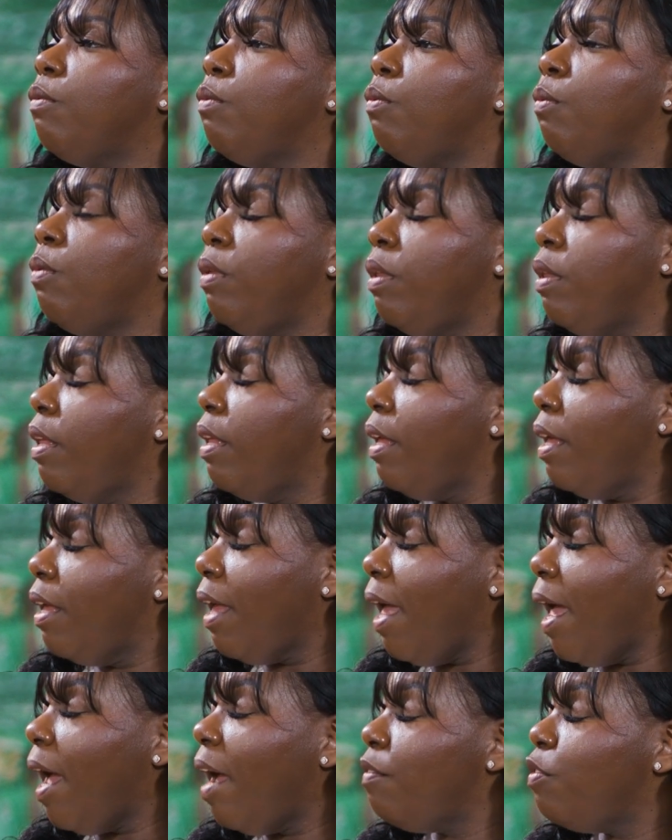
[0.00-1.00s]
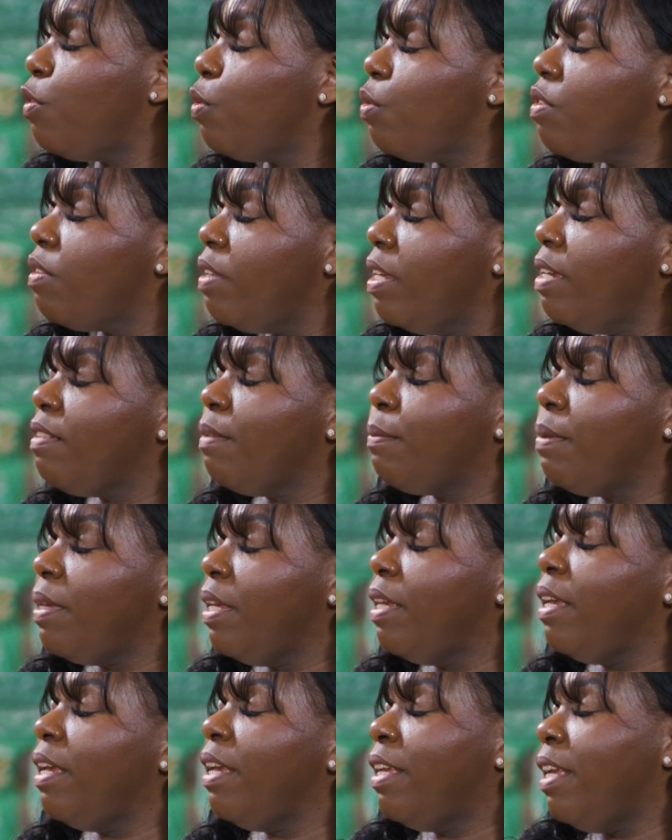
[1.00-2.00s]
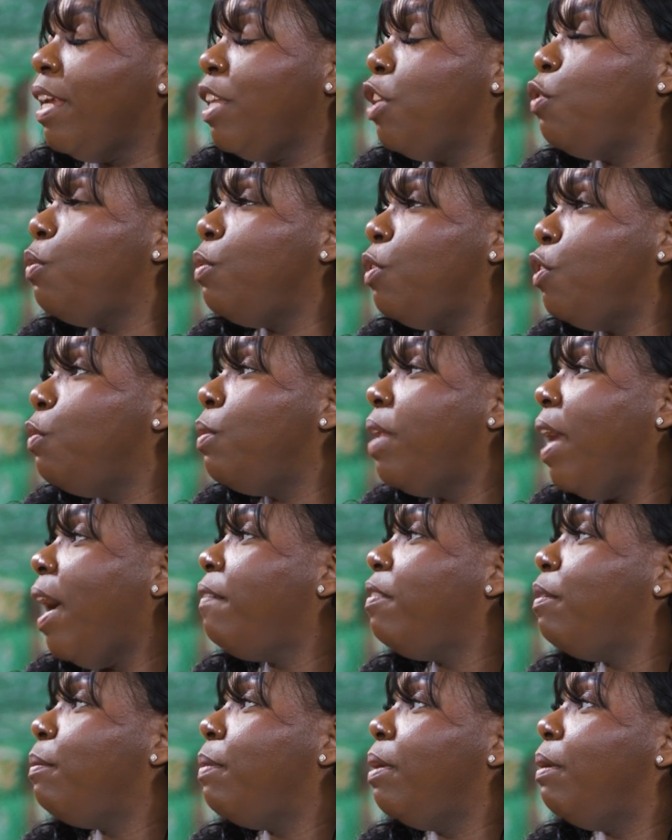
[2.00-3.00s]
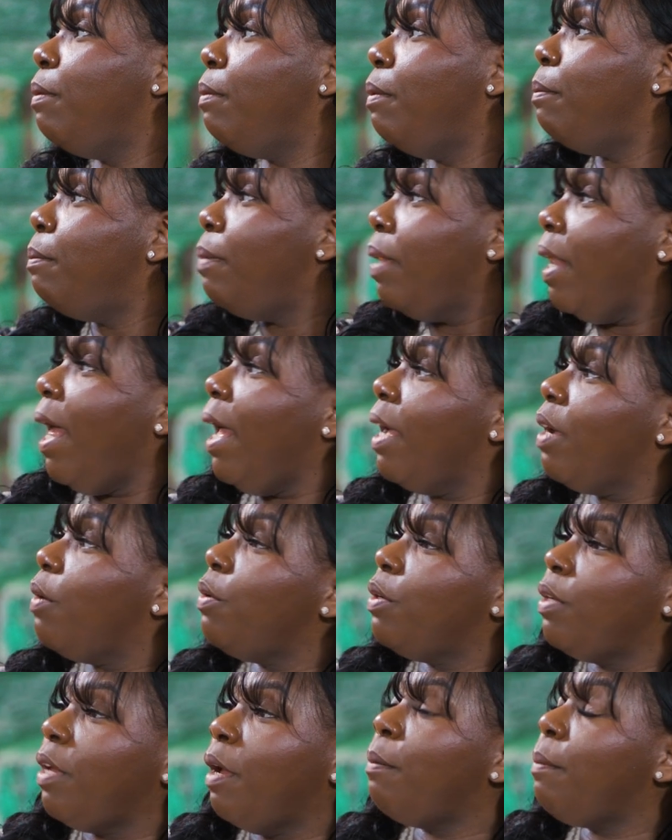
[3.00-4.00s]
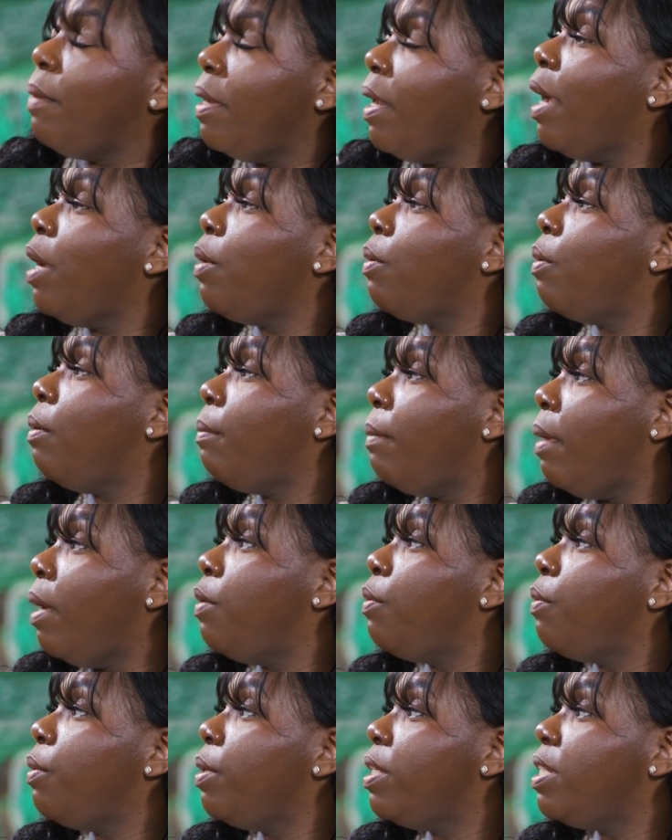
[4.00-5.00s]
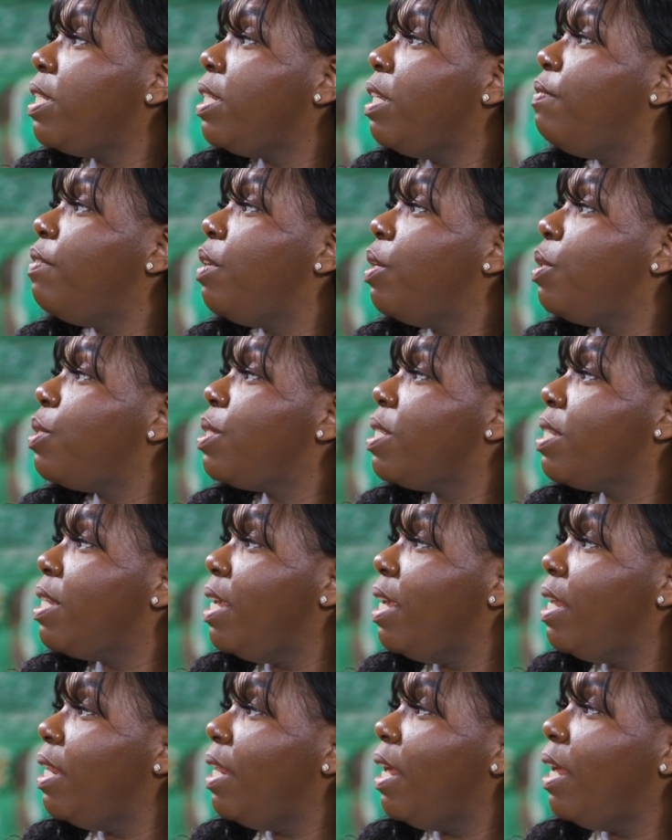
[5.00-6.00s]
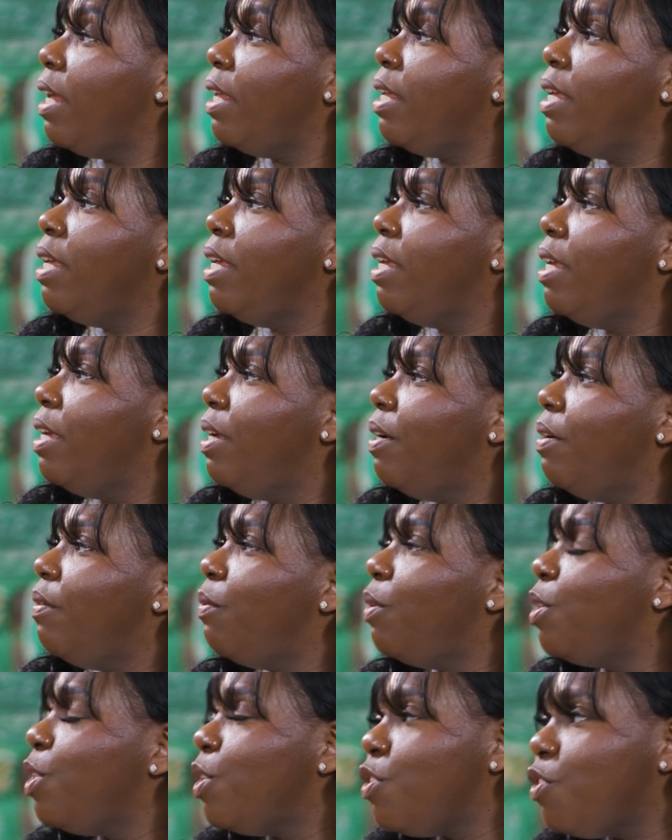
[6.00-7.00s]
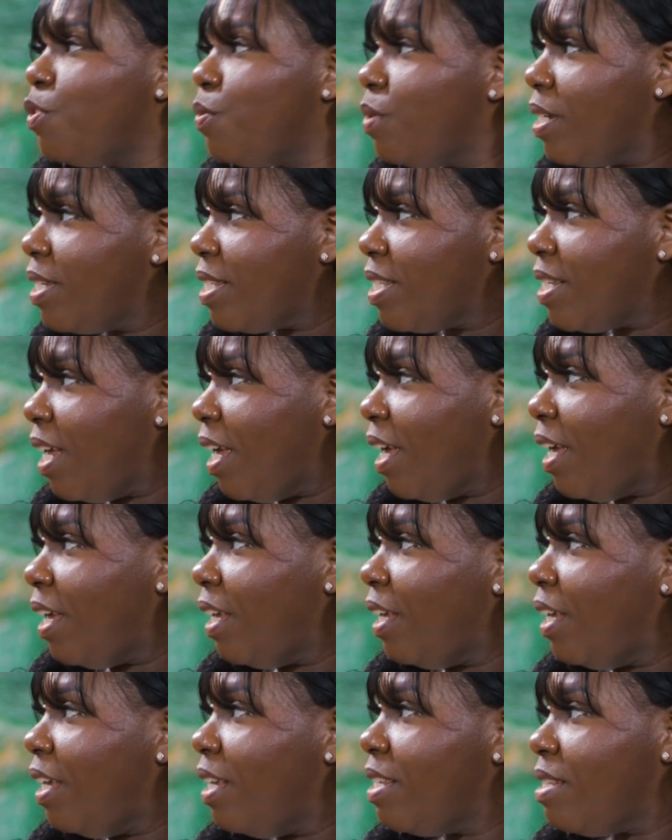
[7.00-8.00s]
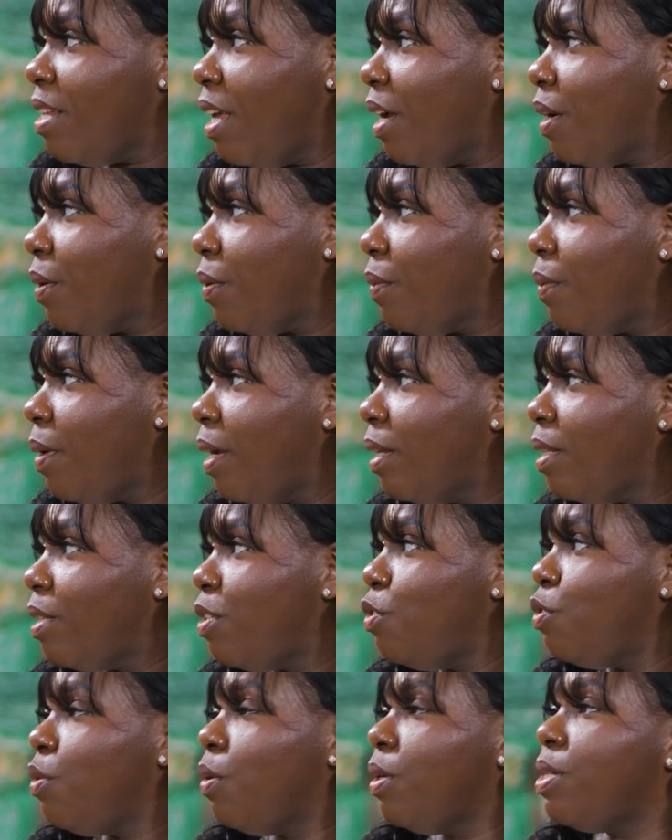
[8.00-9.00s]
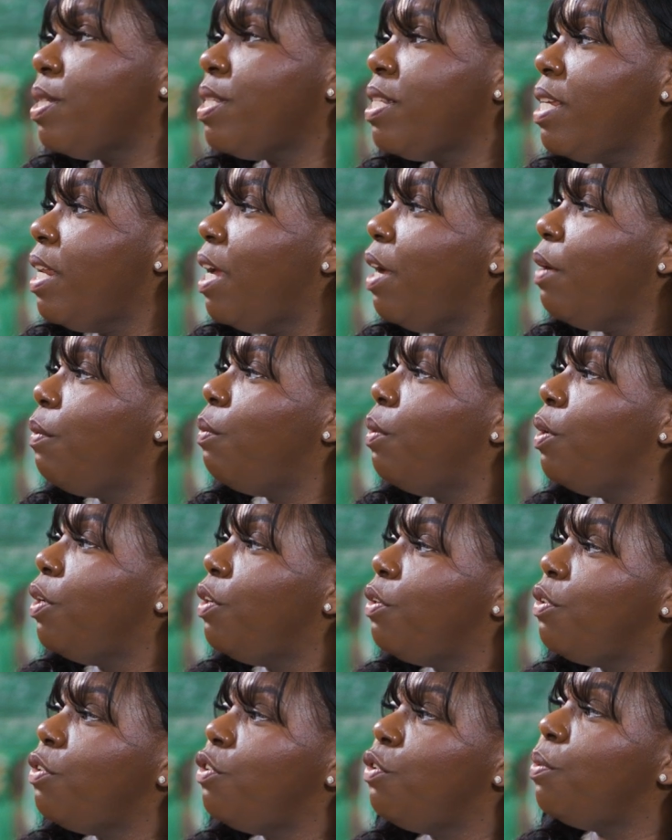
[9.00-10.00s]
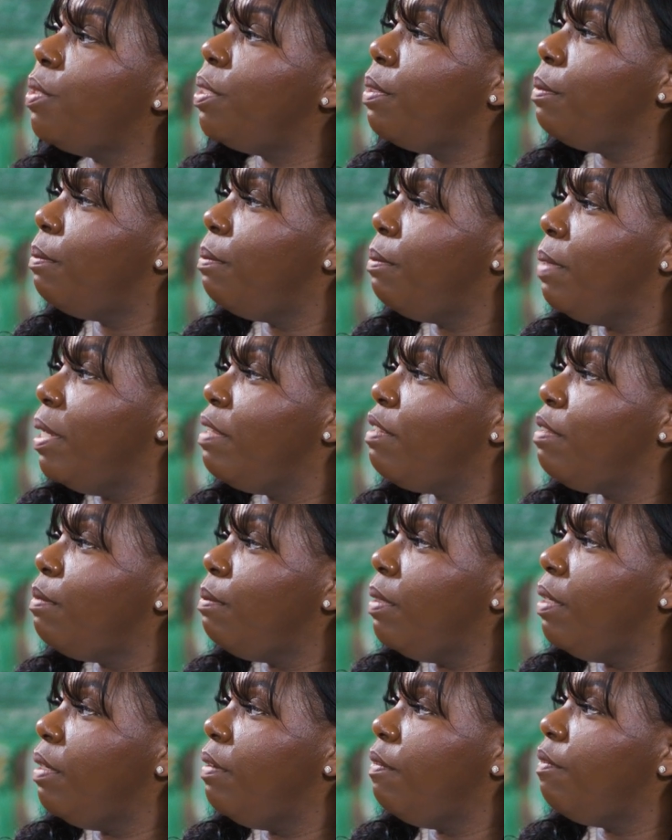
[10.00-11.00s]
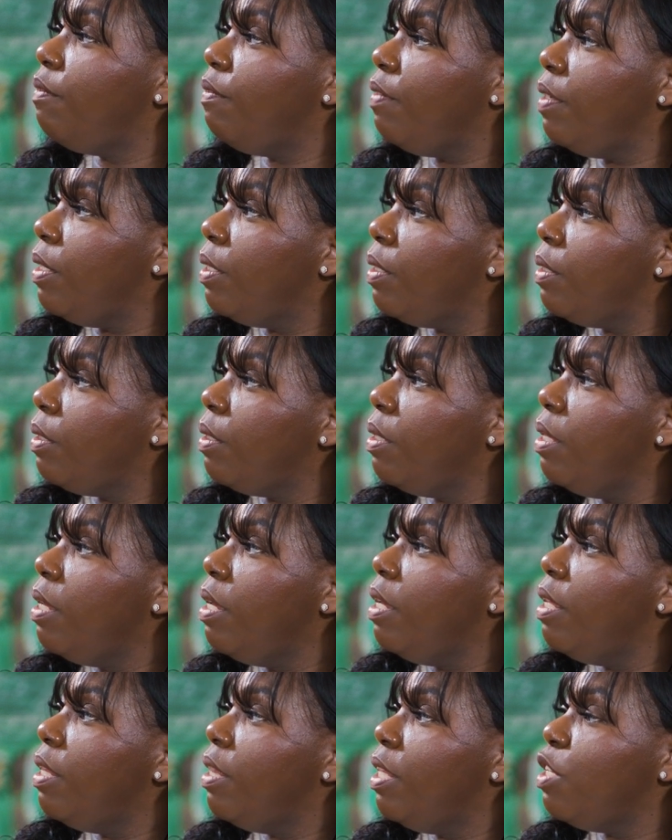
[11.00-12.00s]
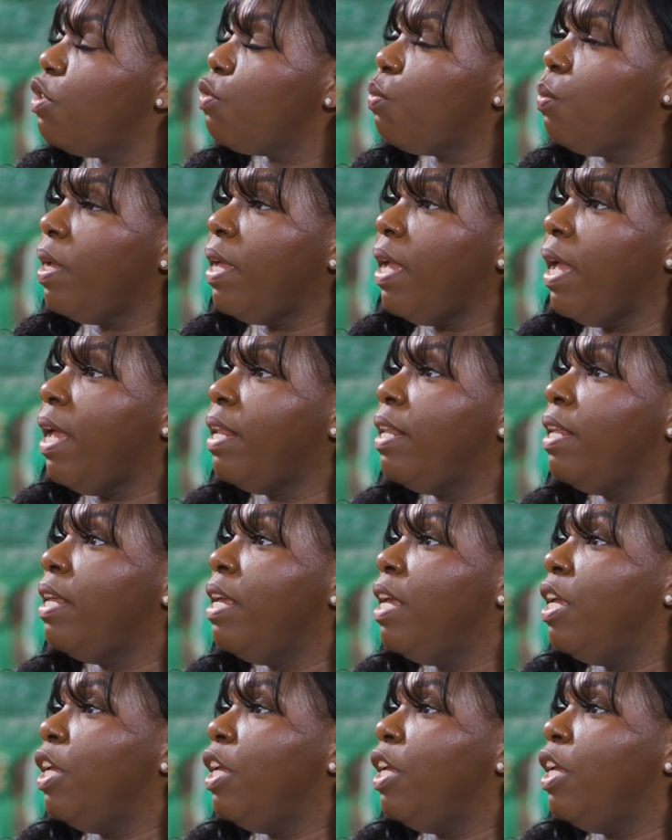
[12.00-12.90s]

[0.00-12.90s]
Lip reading: will have those things. But again, you would have to be Black or a minority to even understand that what you're doing is not correct. You don't understand how what you're doing makes me feel this way. And